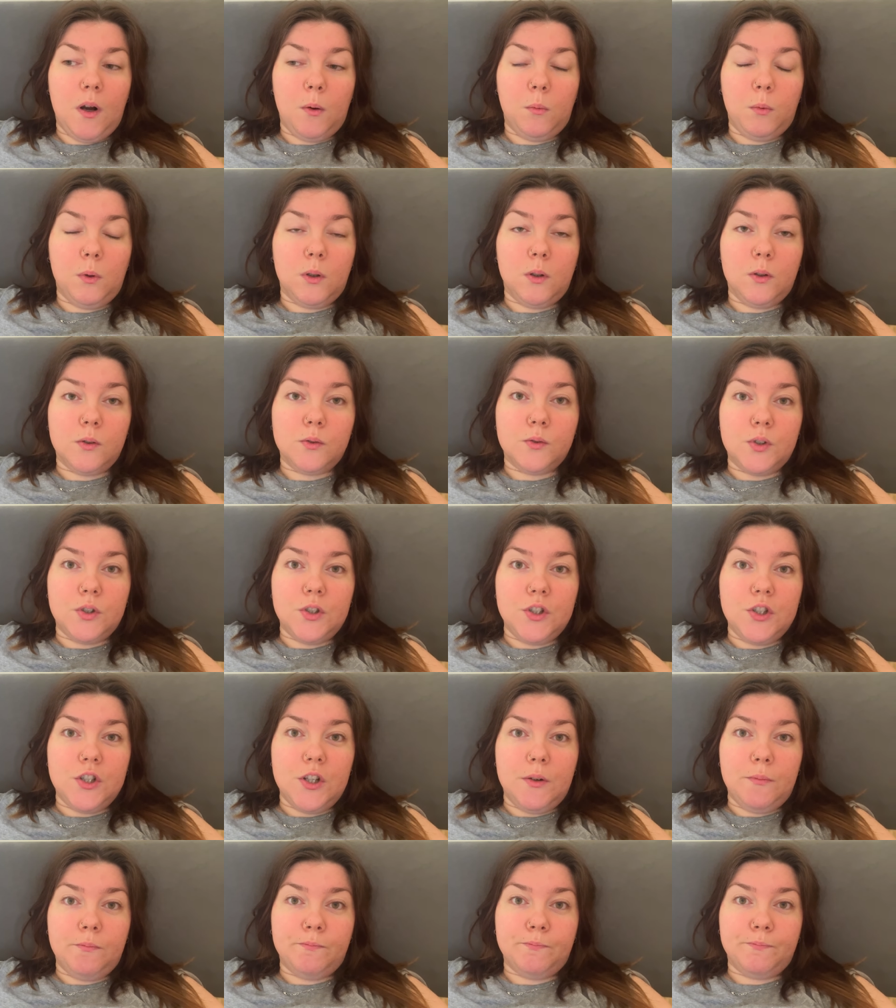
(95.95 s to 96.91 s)
I will go to
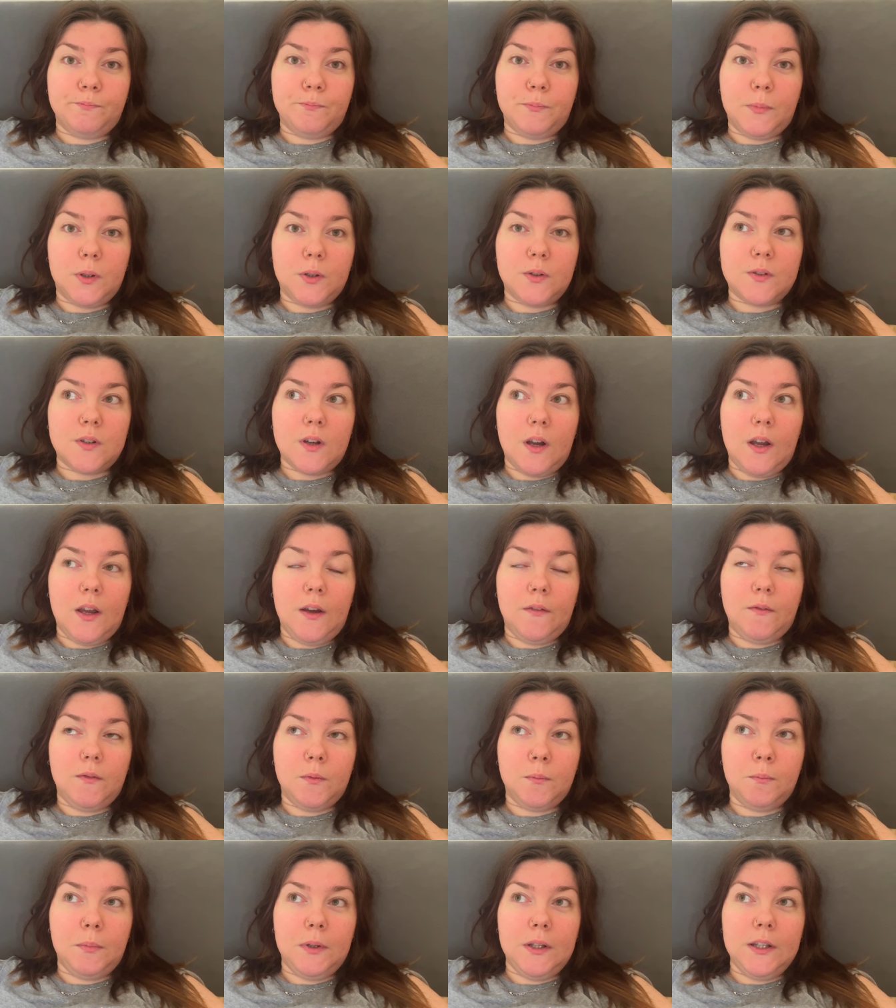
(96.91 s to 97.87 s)
gym because I
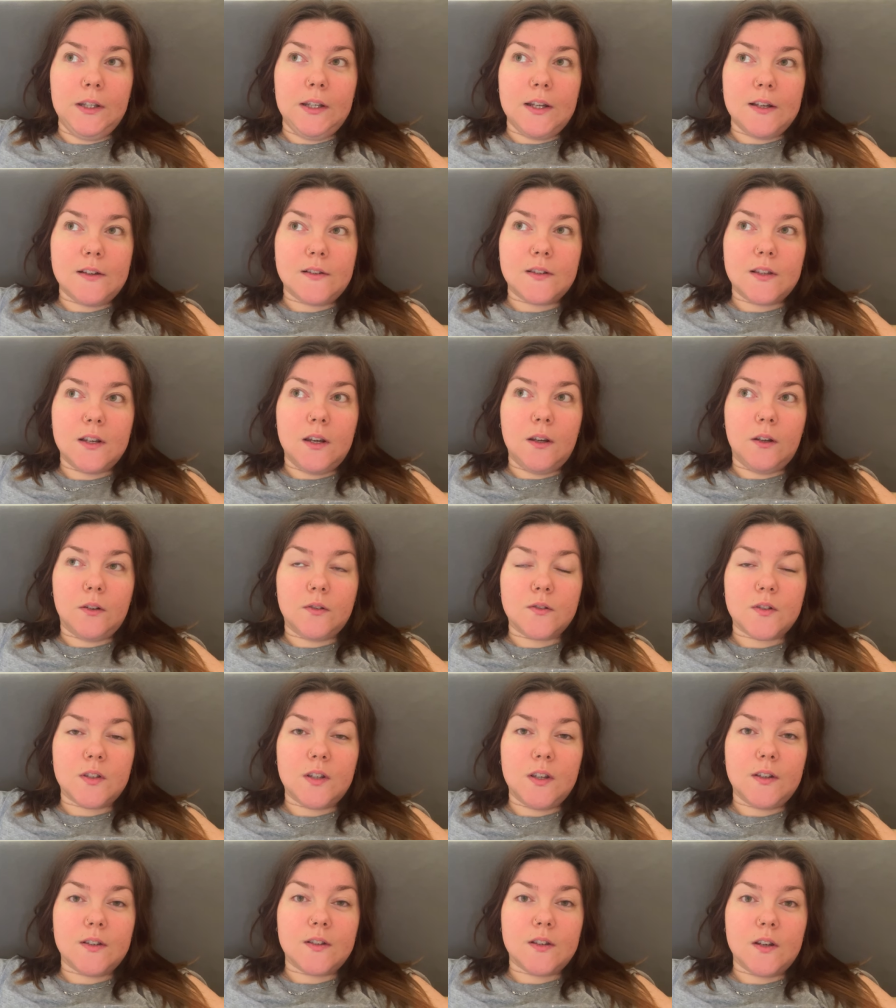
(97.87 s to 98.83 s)
haven't been yesterday because
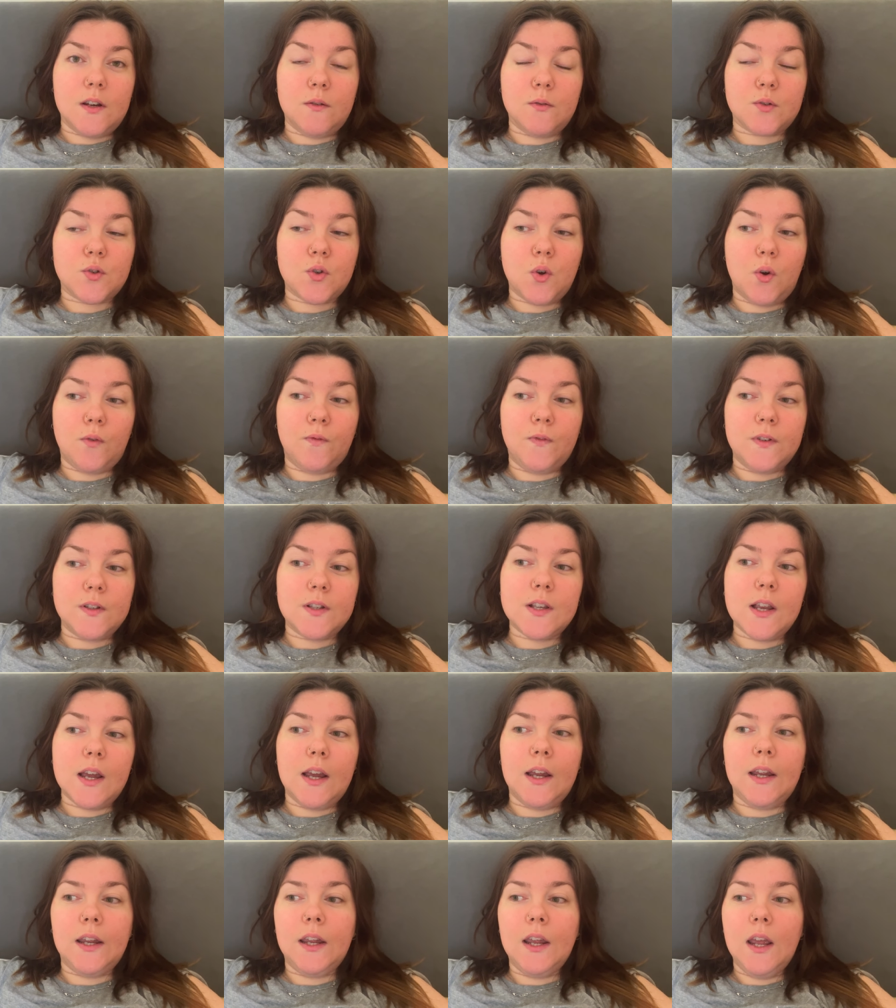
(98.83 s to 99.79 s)
yesterday was office
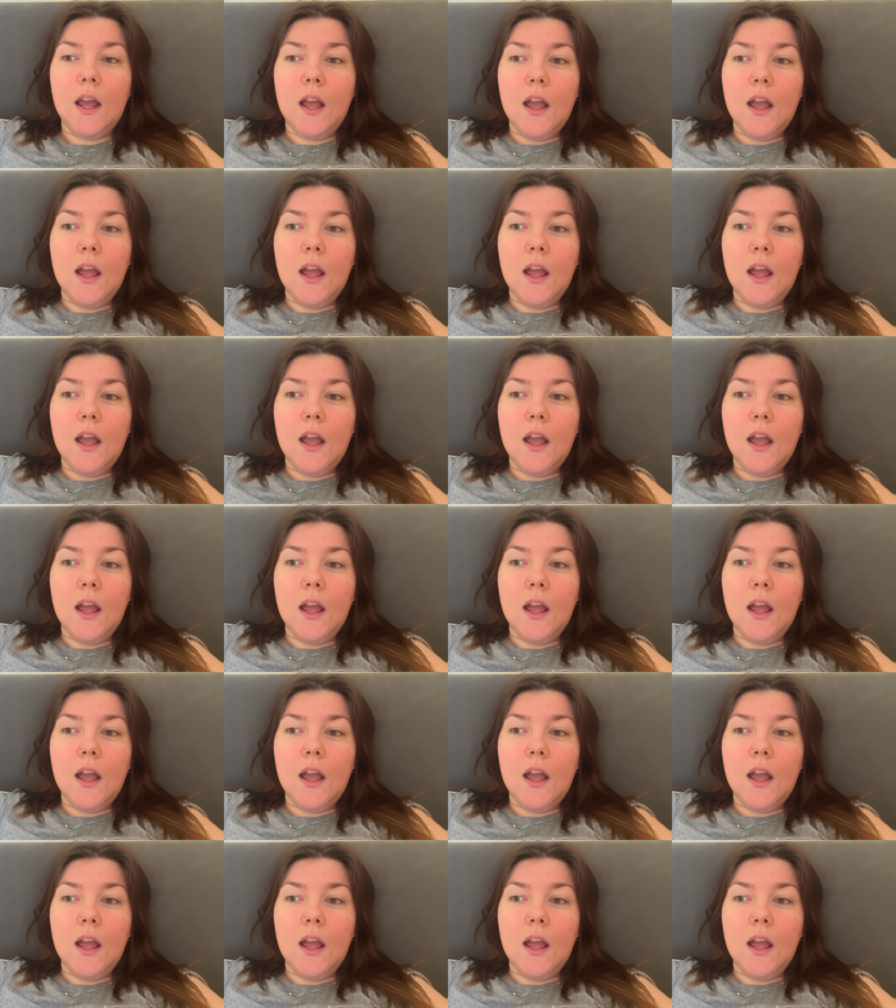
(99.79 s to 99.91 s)
day